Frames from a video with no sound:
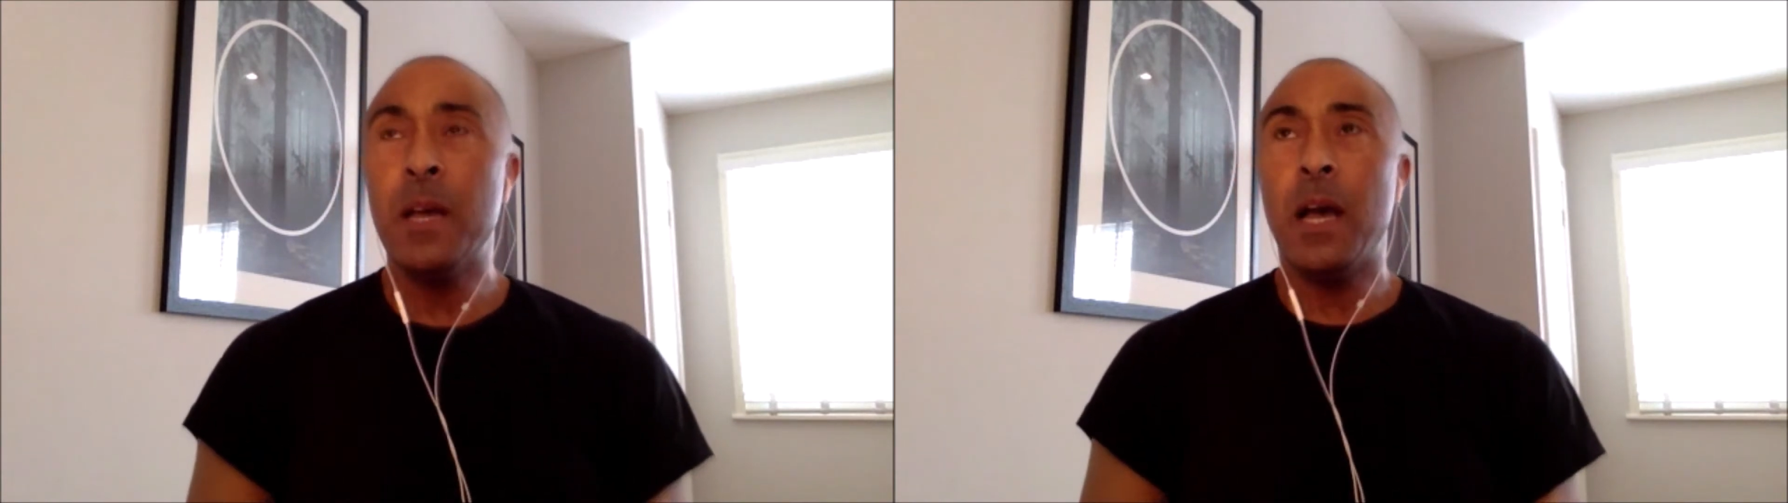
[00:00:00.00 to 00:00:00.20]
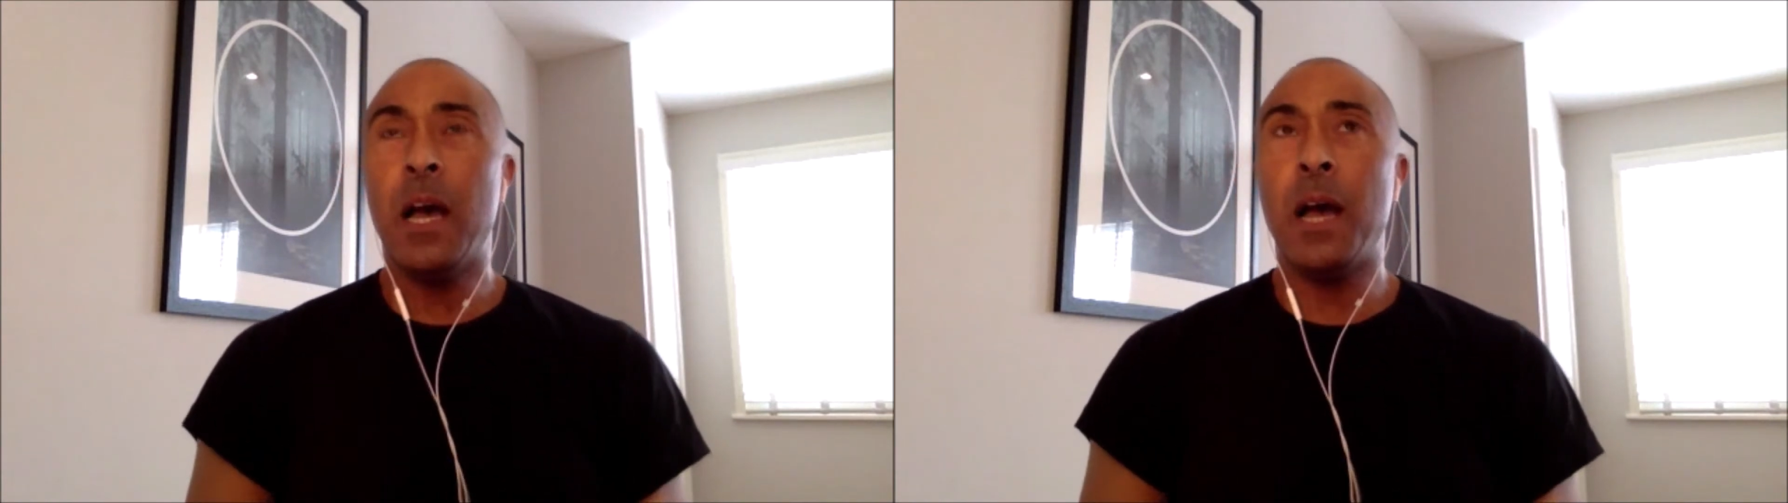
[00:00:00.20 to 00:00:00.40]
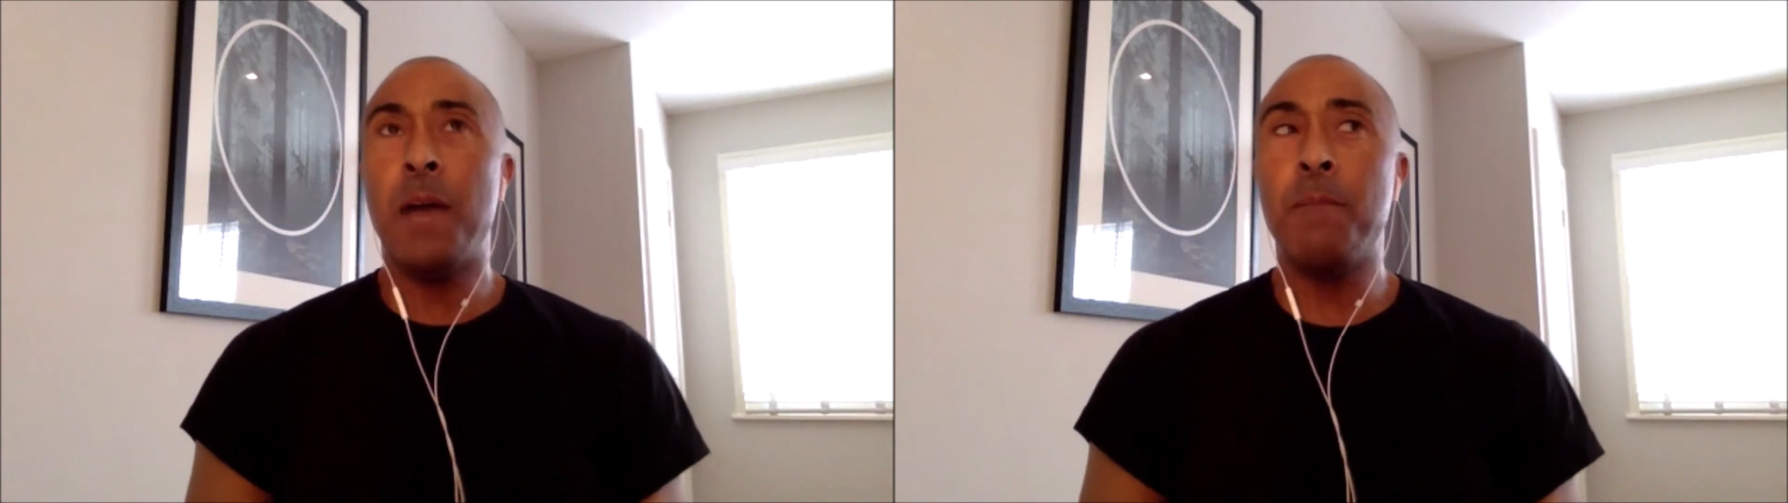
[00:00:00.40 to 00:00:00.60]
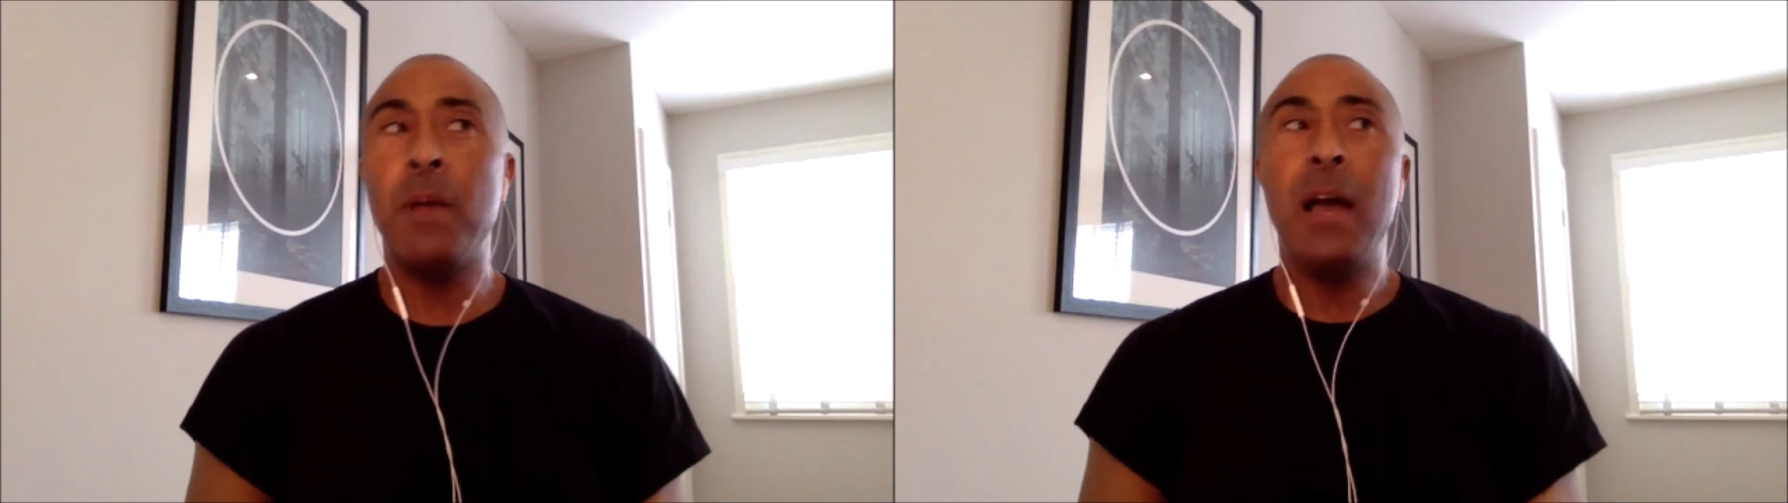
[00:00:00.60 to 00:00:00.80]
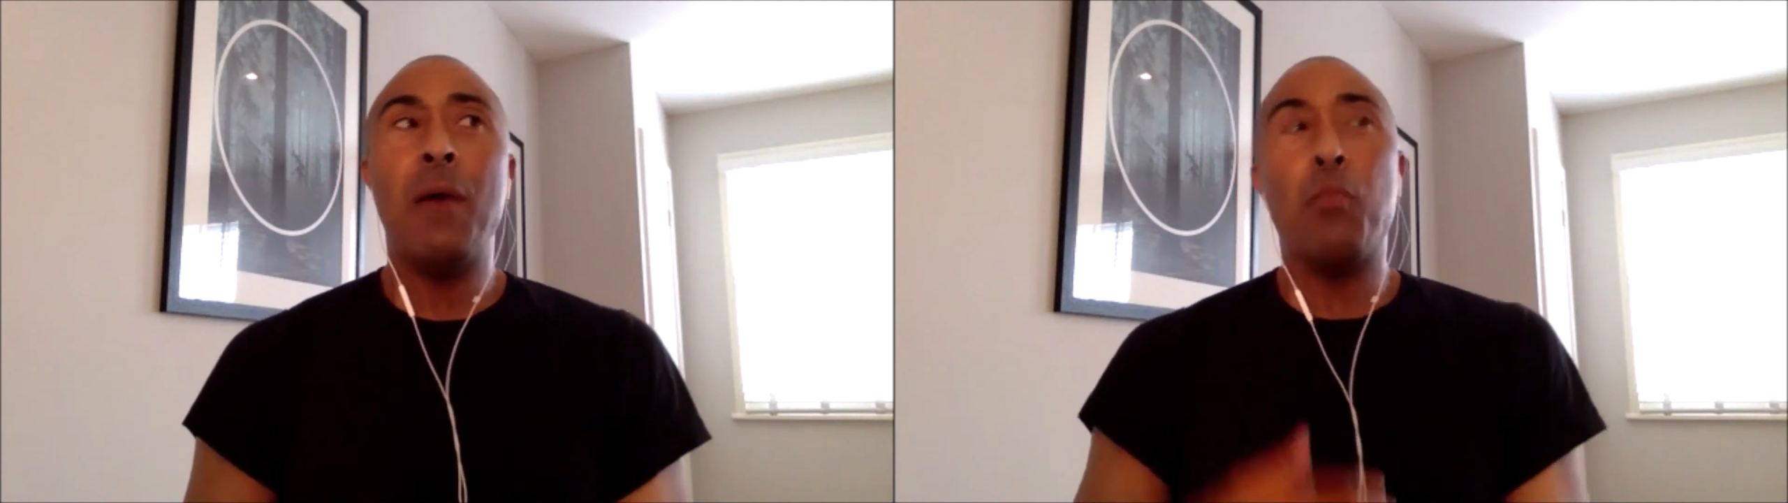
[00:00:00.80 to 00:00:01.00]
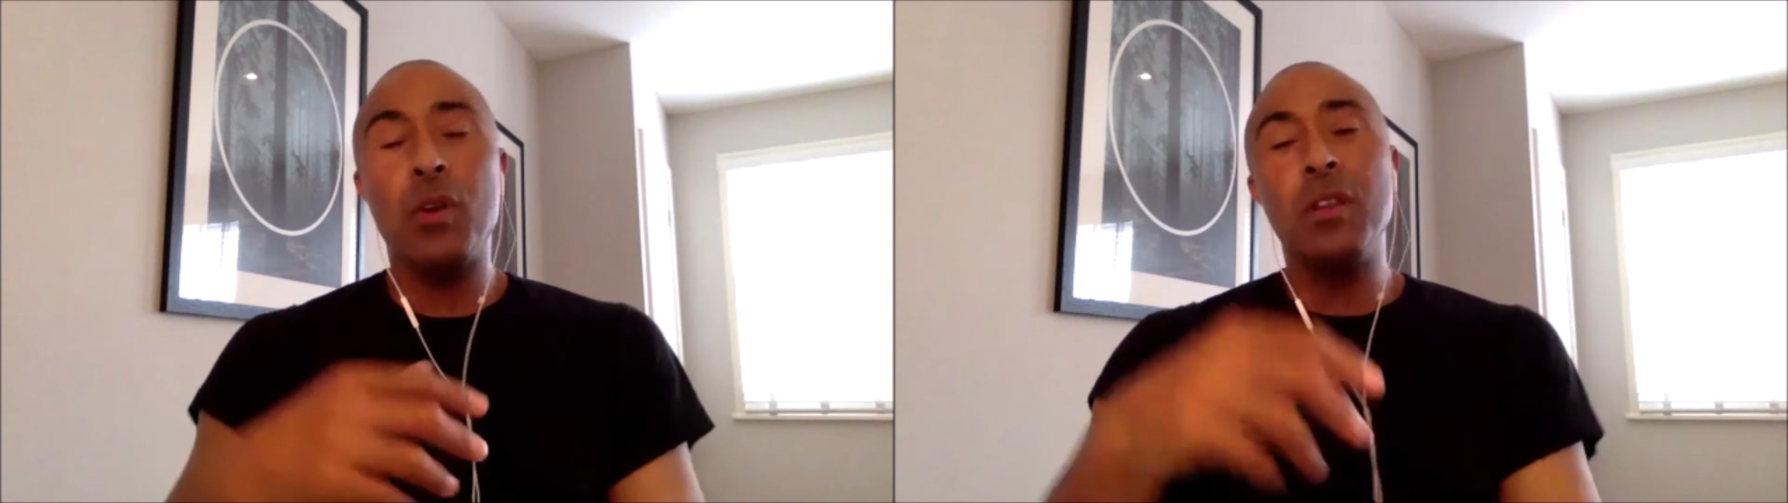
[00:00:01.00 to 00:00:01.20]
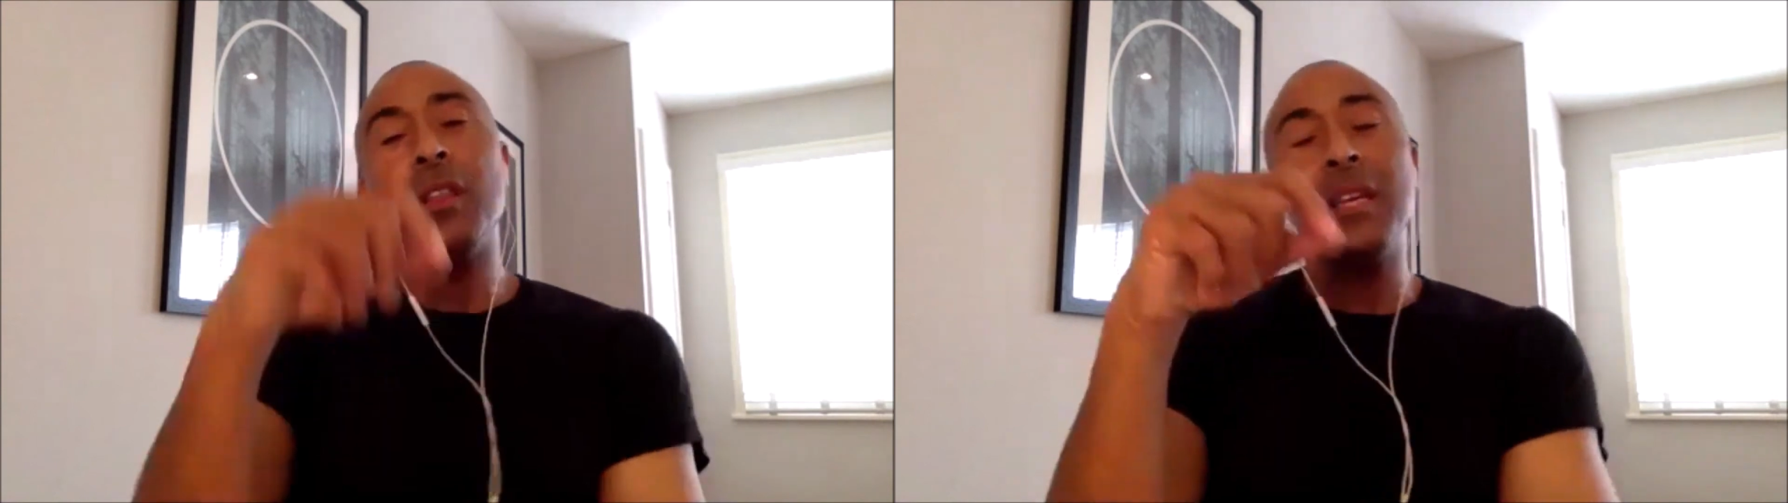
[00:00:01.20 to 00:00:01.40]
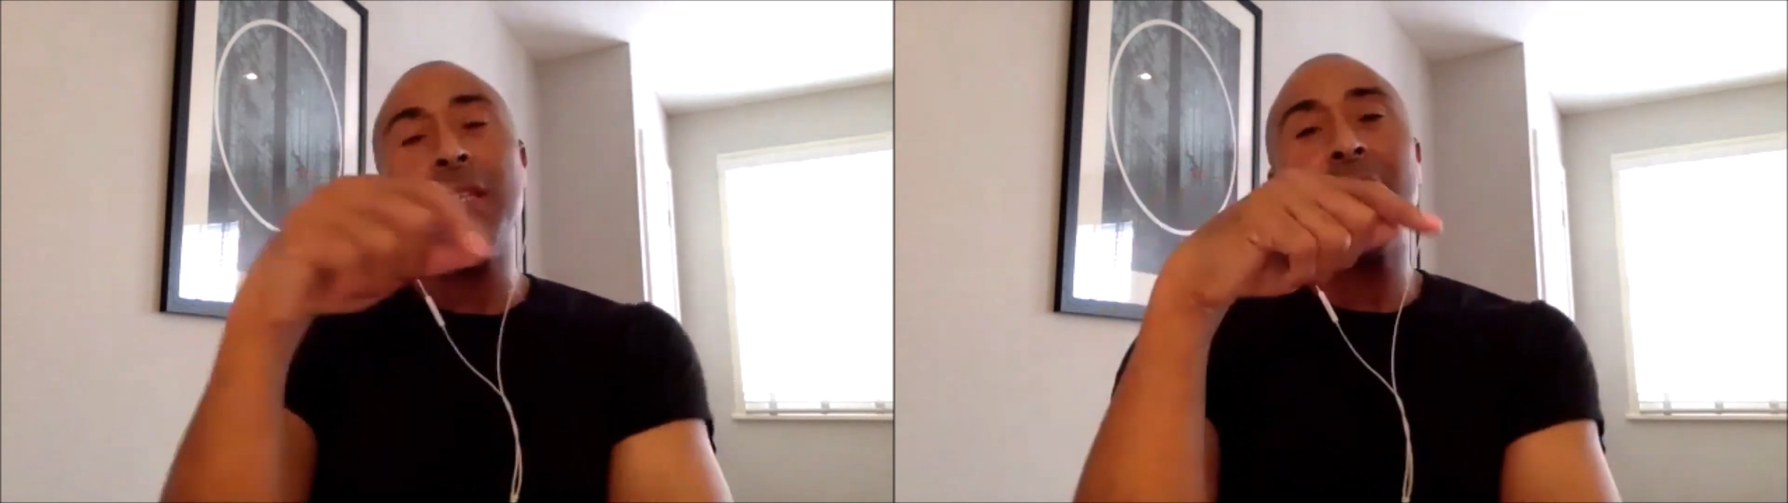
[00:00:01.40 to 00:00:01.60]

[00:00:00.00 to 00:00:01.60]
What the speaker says: And one of the things